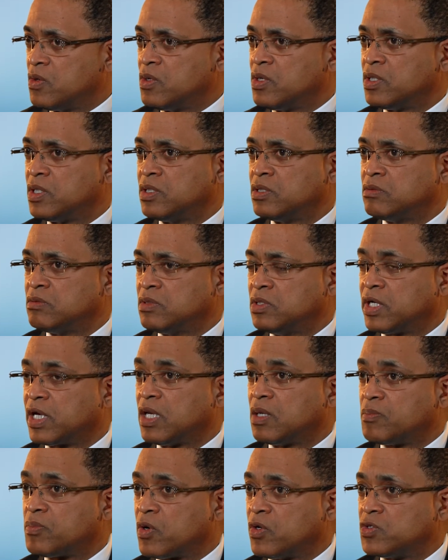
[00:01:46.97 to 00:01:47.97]
on and look
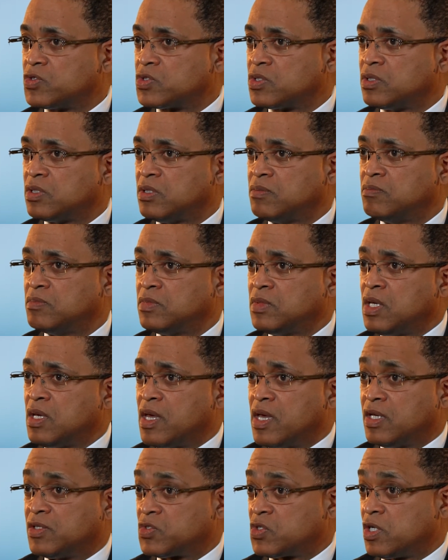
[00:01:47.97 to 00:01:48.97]
at a person and
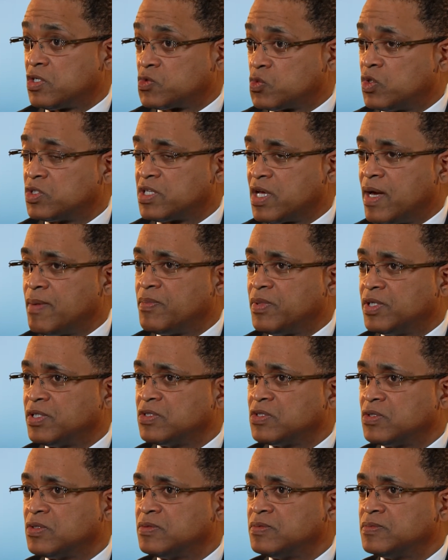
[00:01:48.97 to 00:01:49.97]
assess what's happening
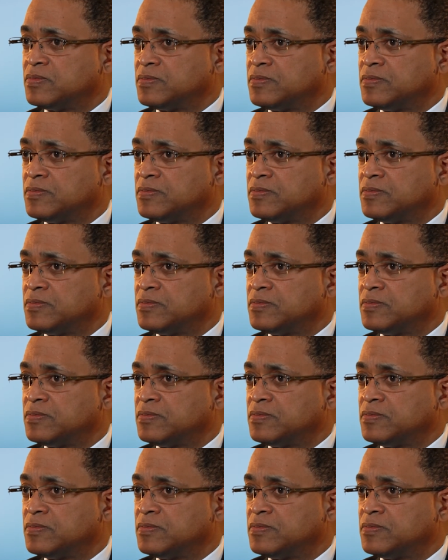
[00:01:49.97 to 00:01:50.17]
to them.